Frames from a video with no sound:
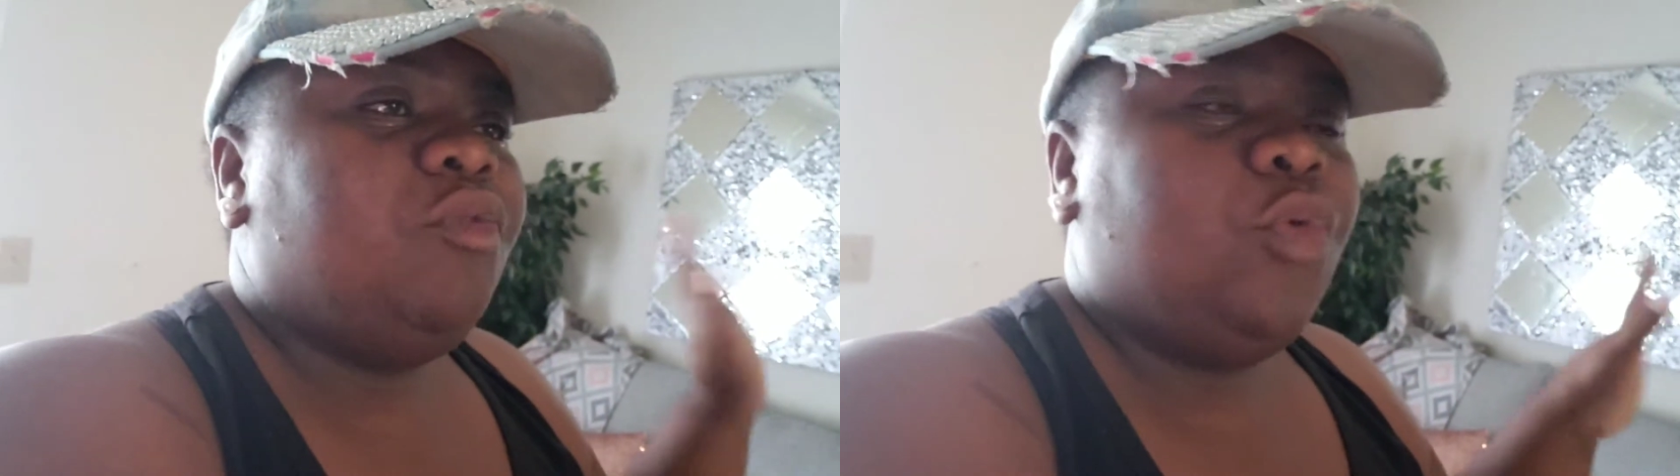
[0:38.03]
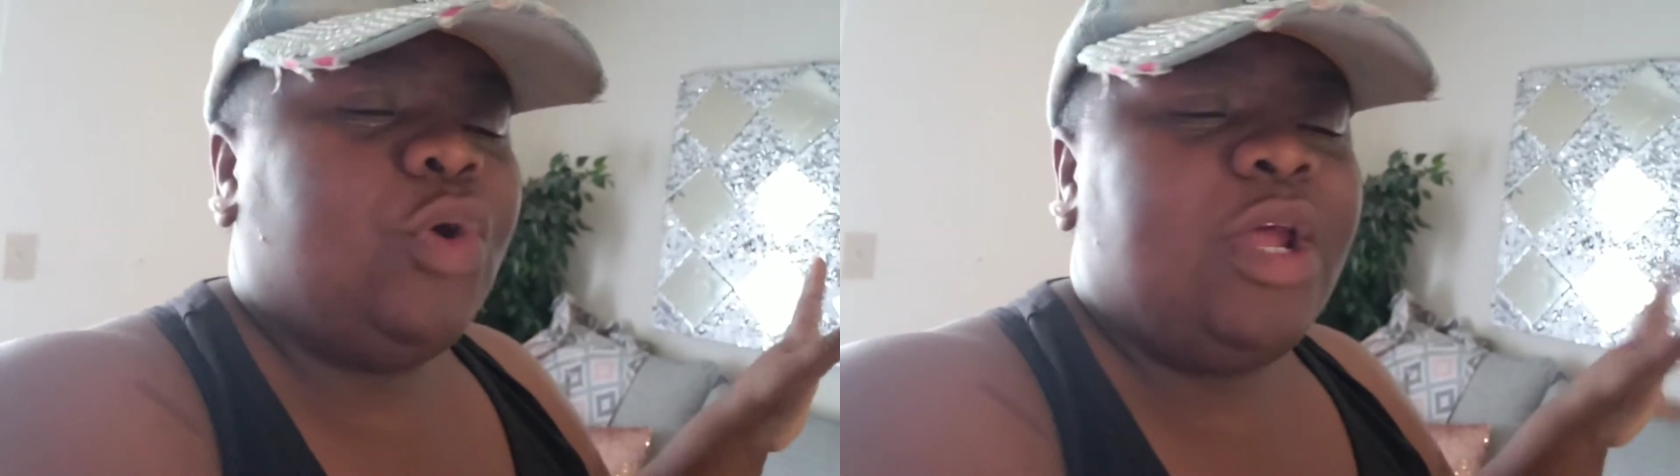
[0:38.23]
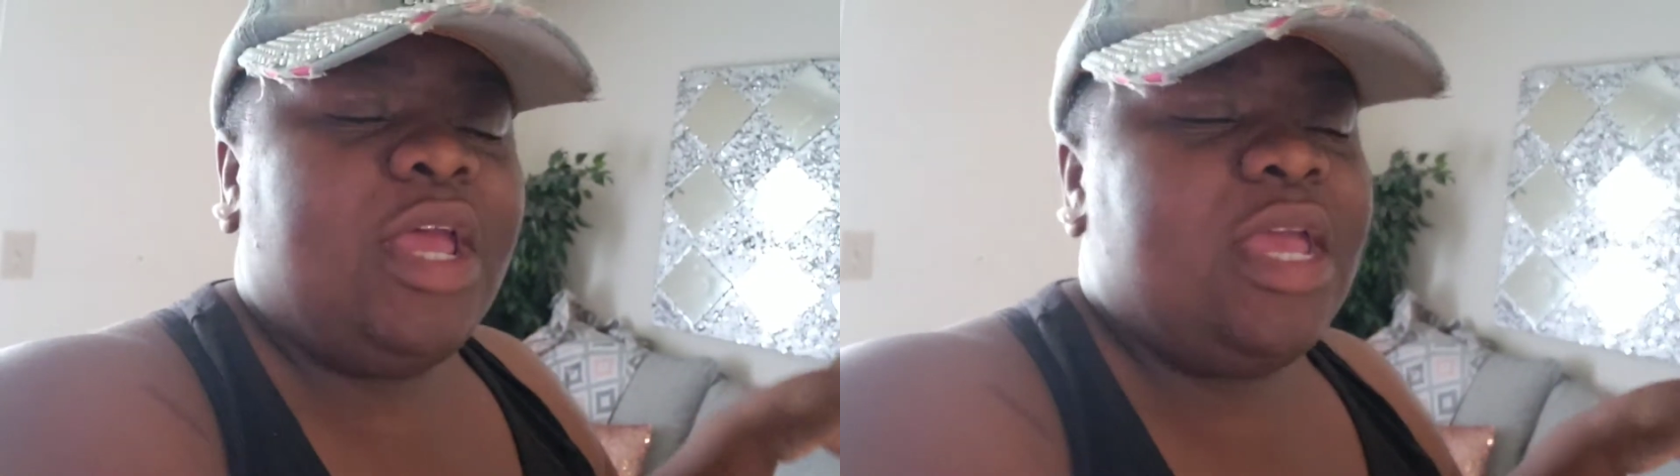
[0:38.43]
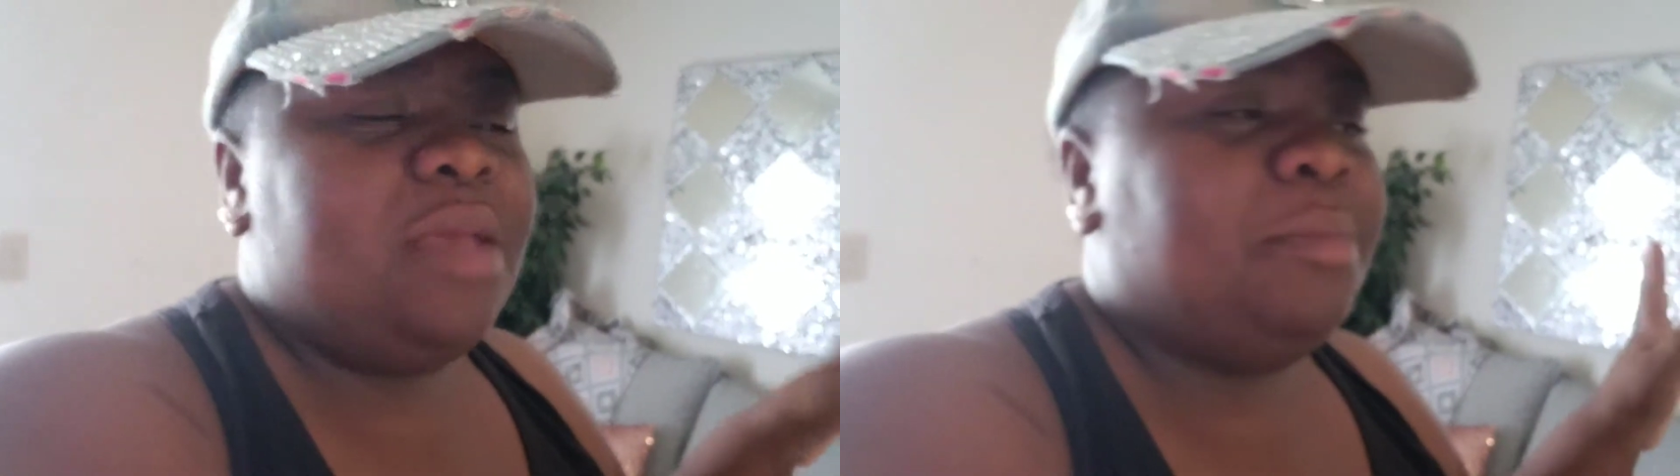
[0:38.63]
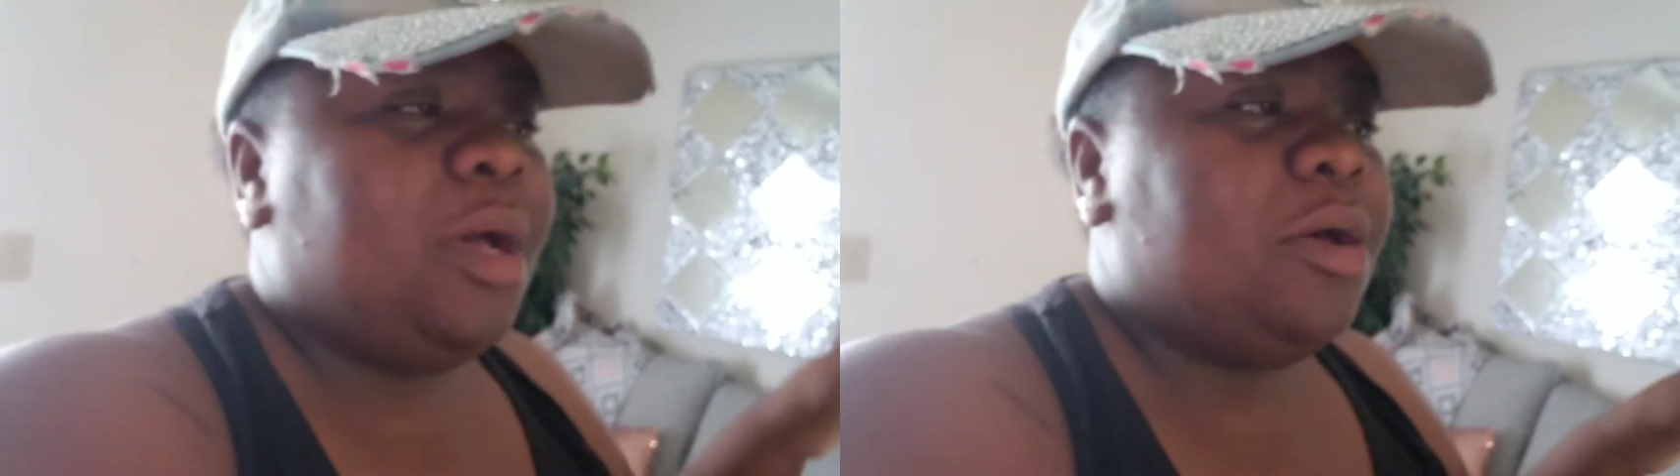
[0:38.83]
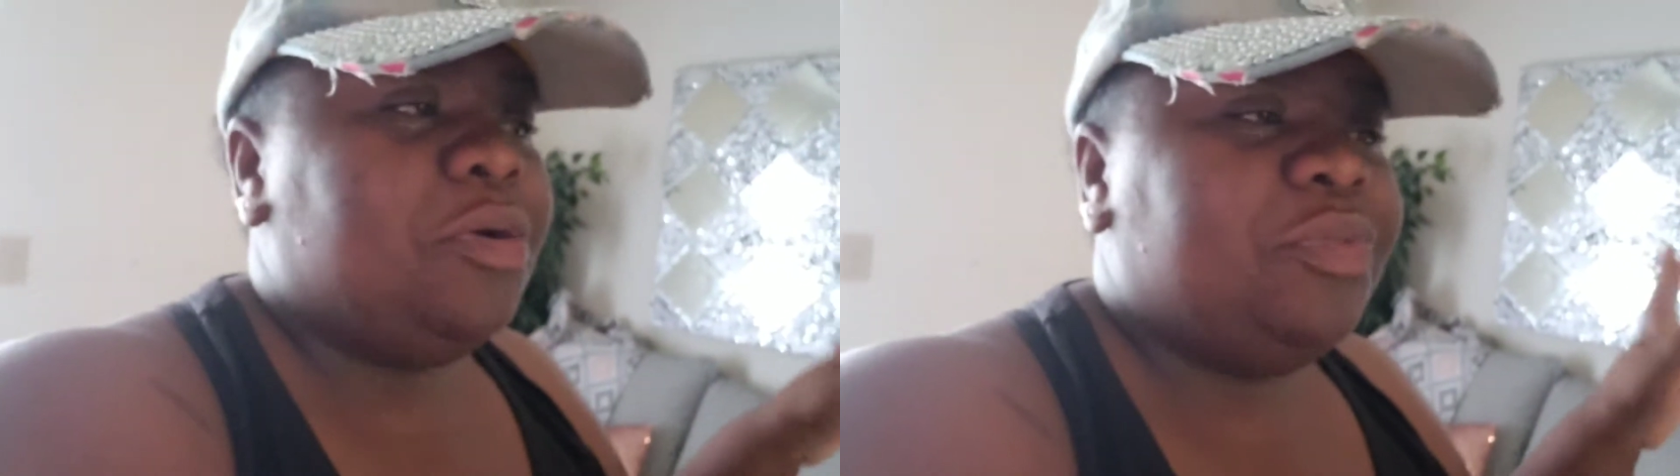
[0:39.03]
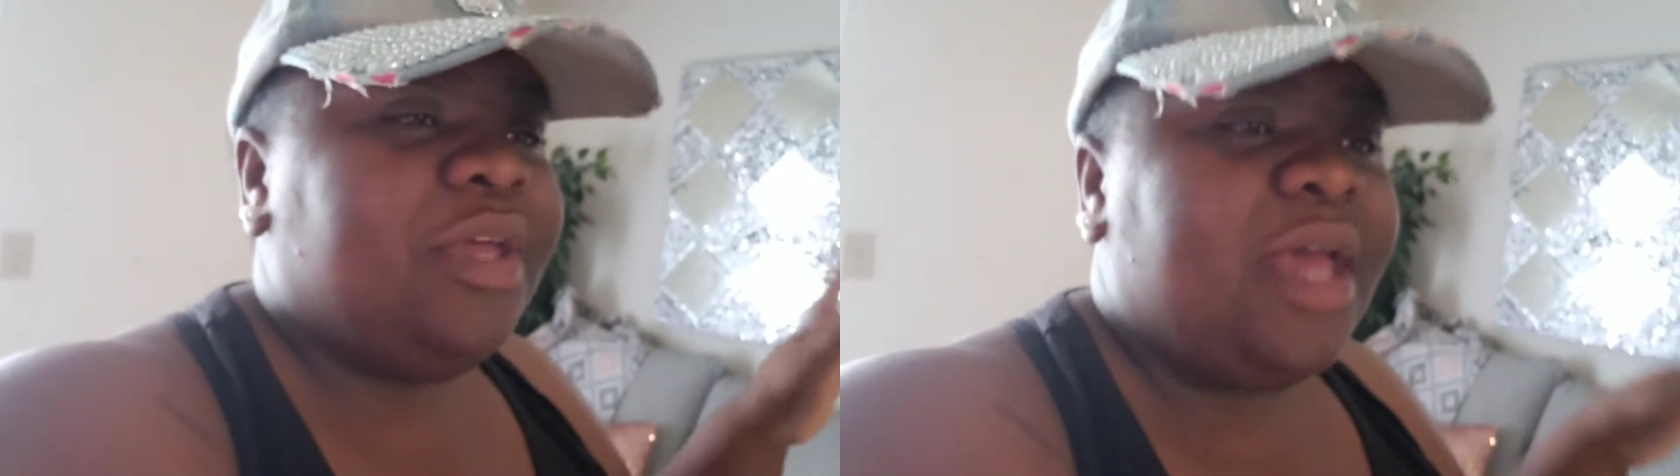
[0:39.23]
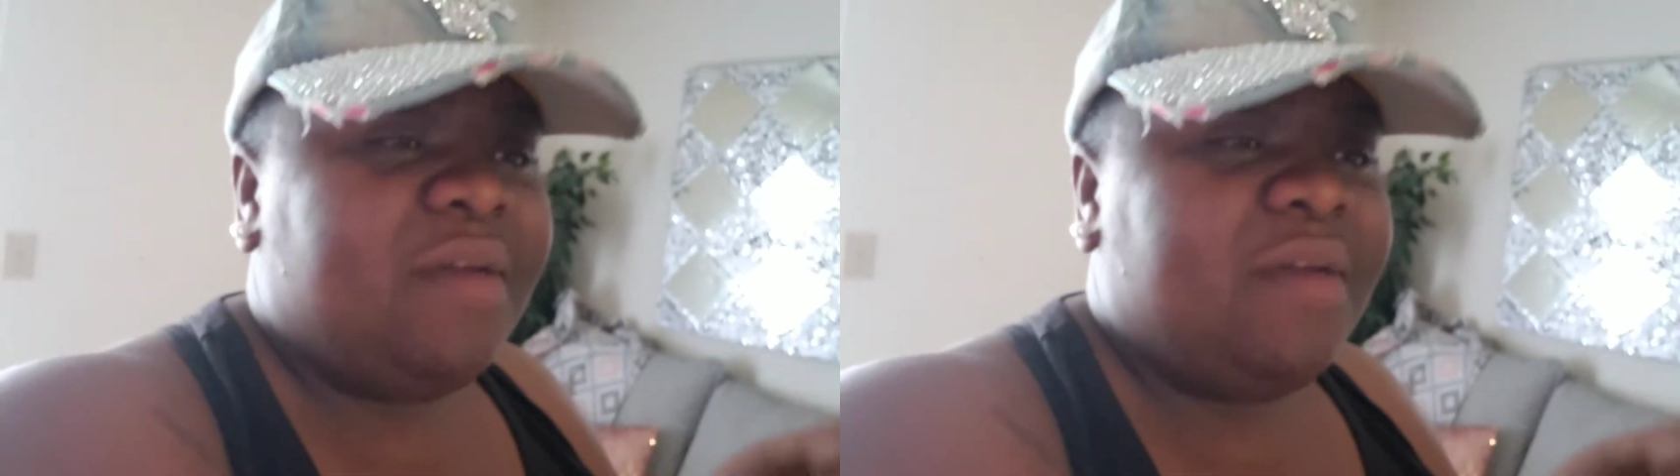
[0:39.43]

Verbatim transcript: for a model that